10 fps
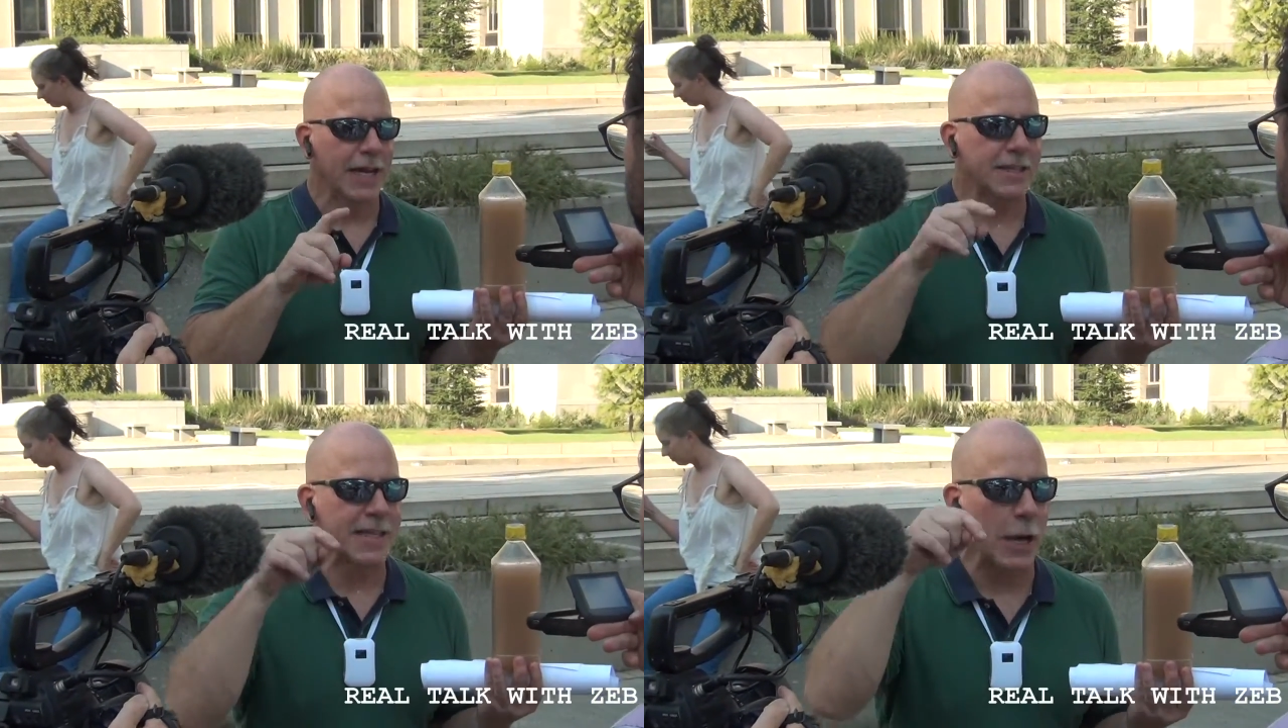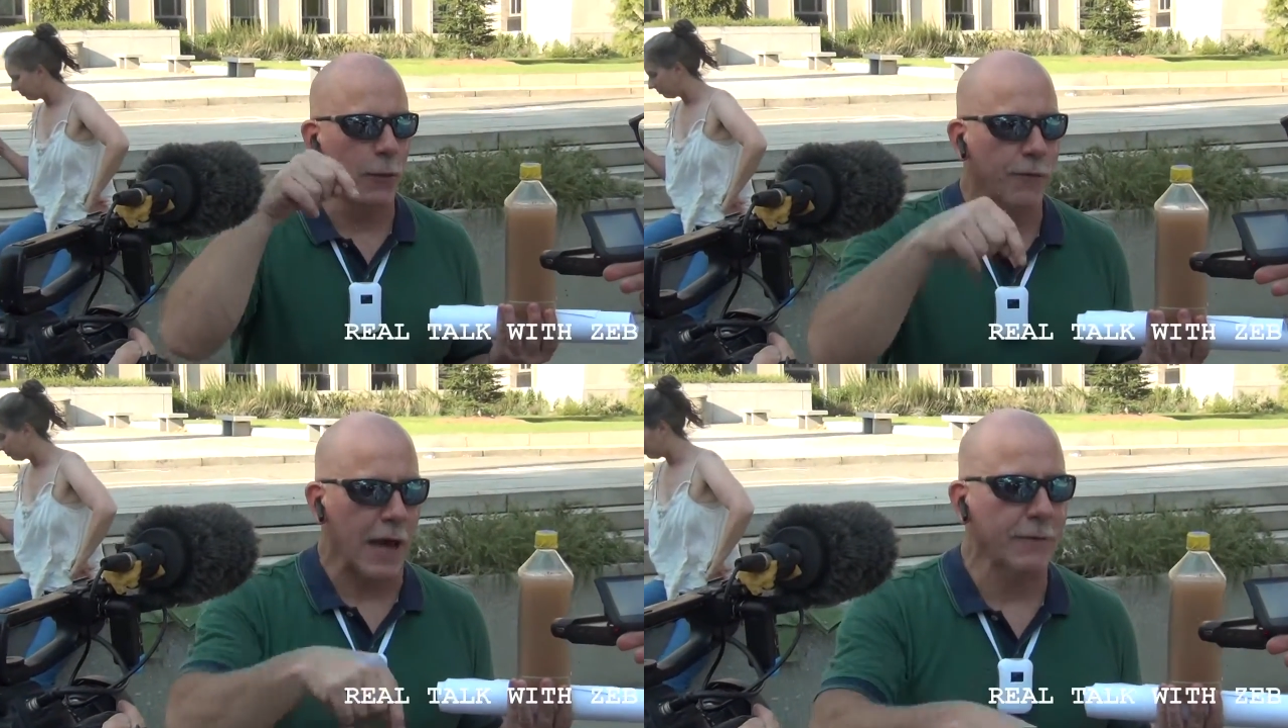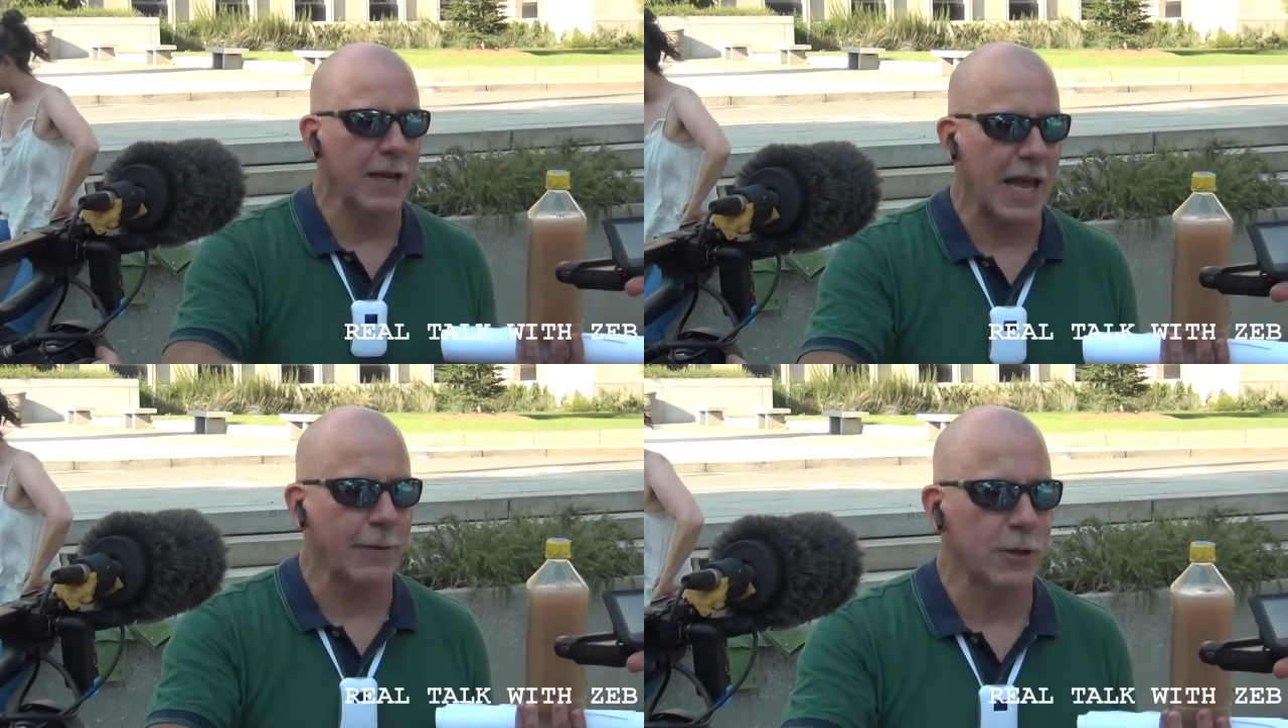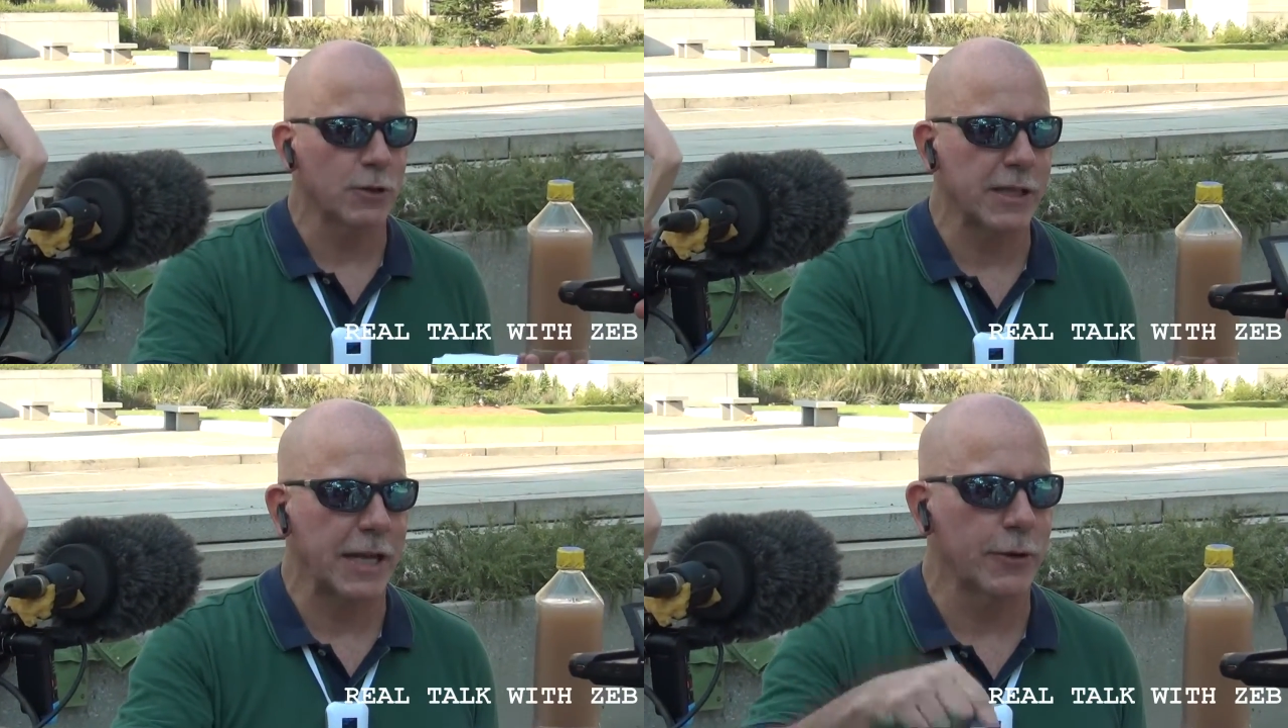It's now 5.5
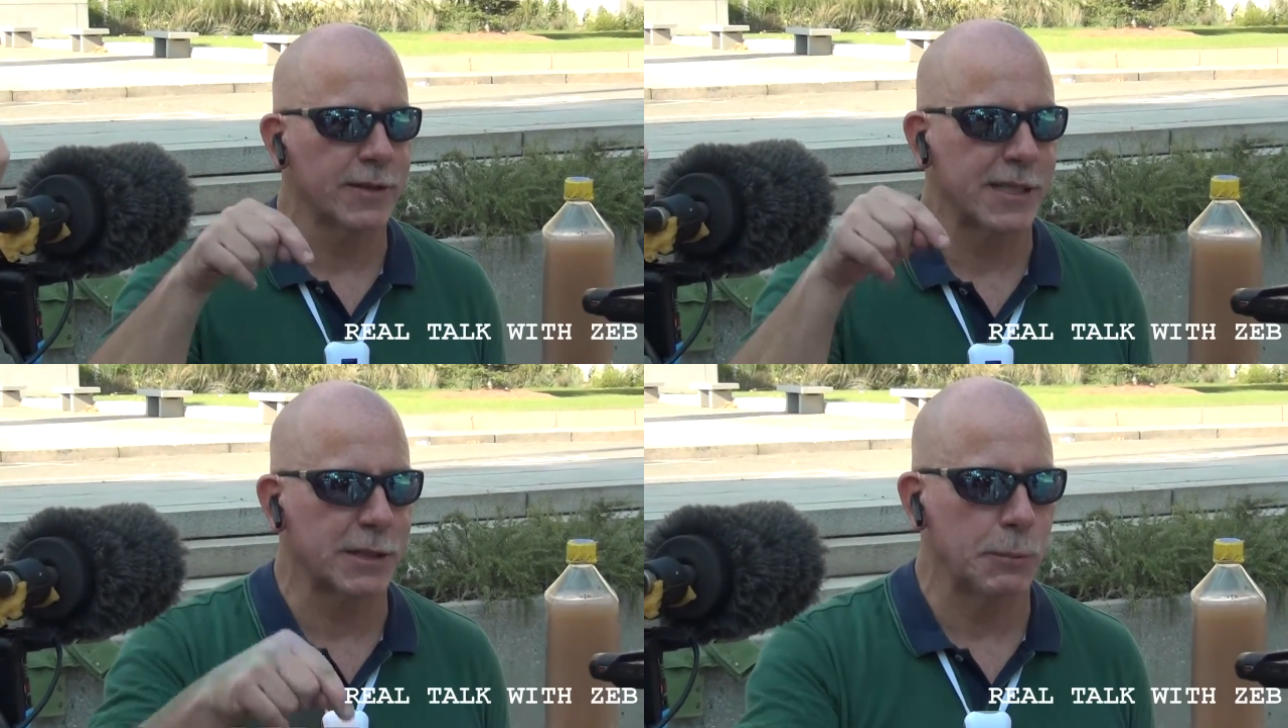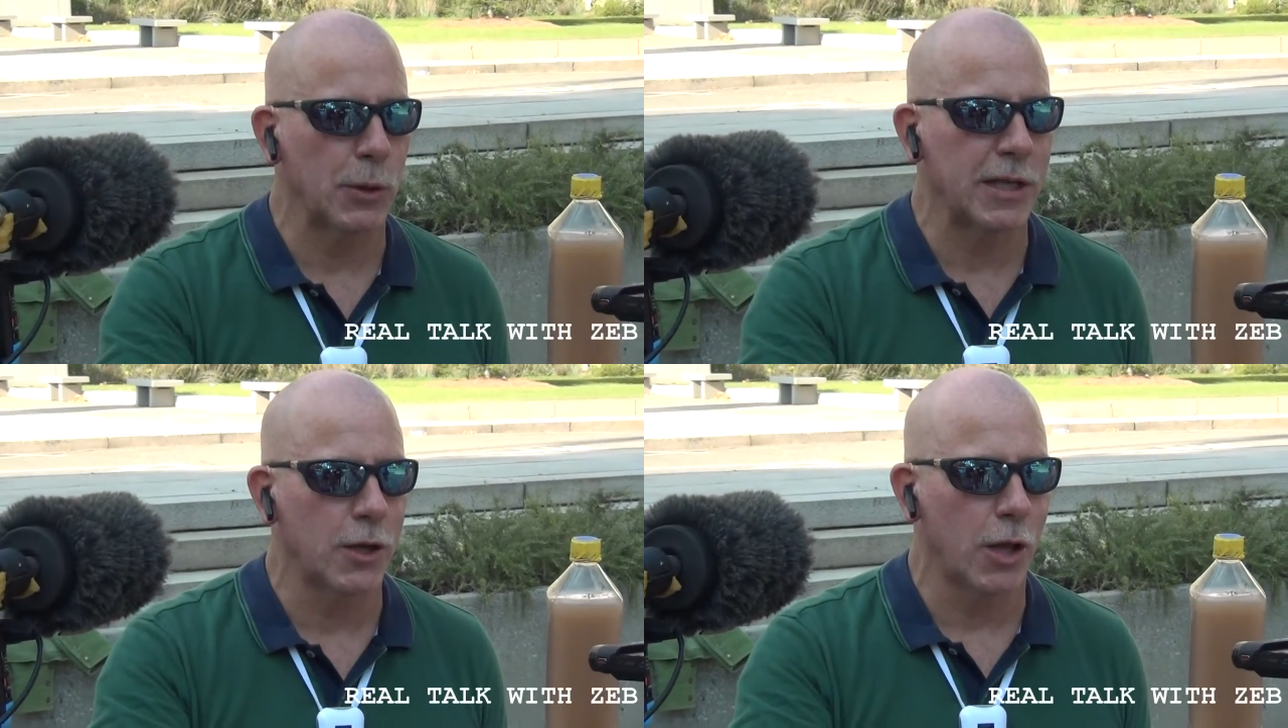years later, it's $6 billion,